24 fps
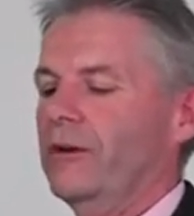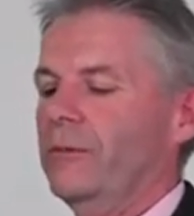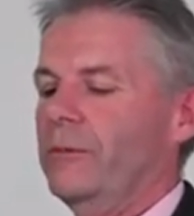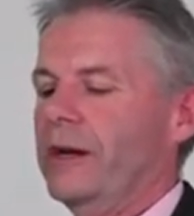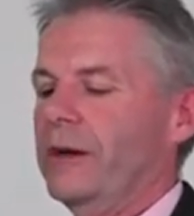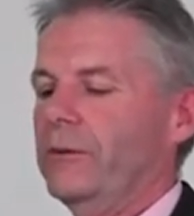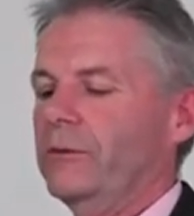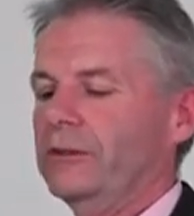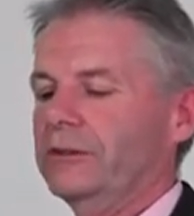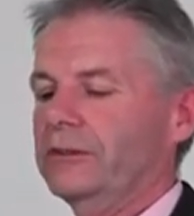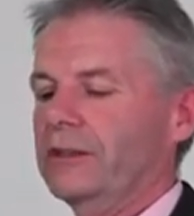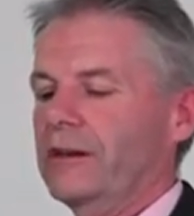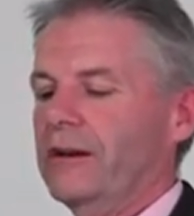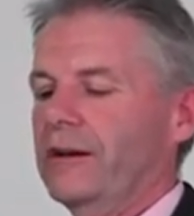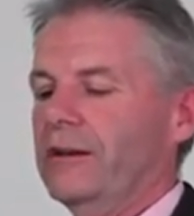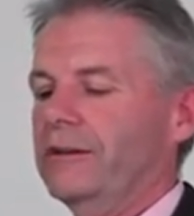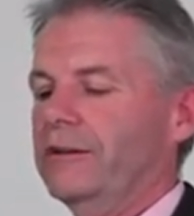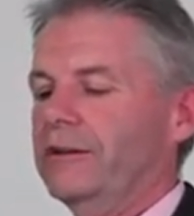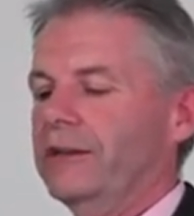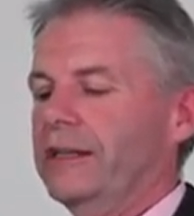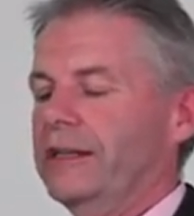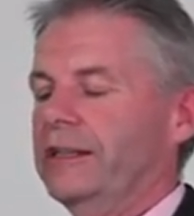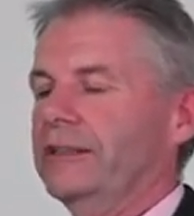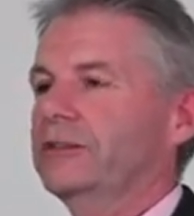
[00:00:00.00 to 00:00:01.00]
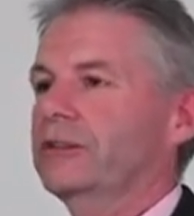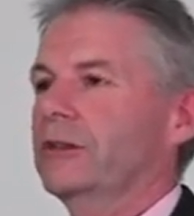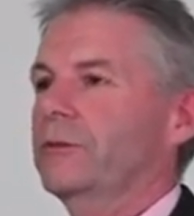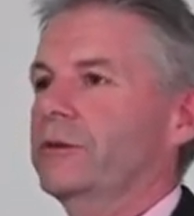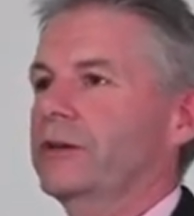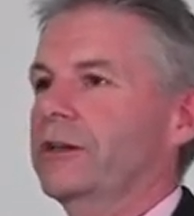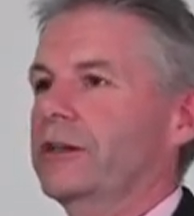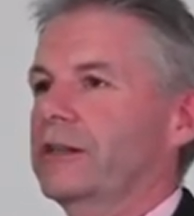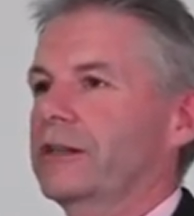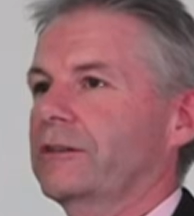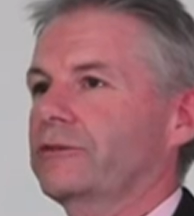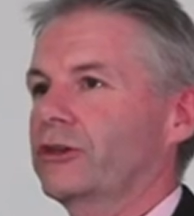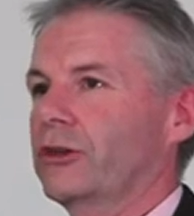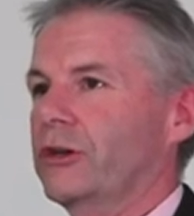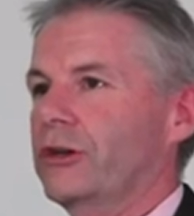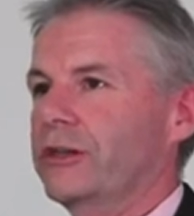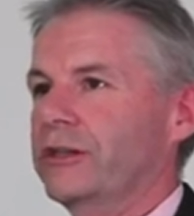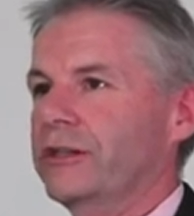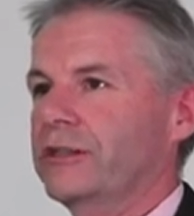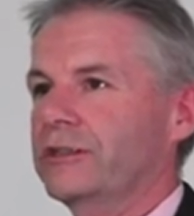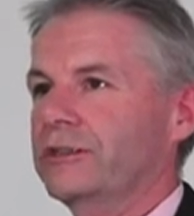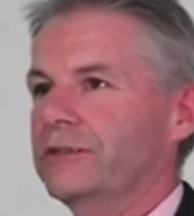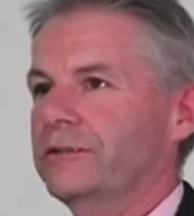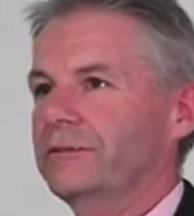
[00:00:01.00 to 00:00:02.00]
about what's going on here, so we're going to try
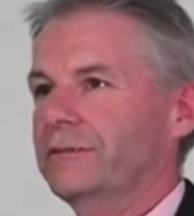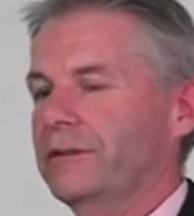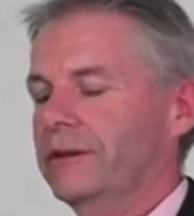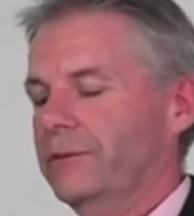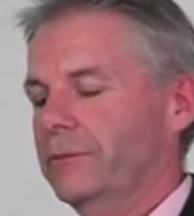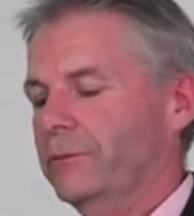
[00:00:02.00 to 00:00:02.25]
this.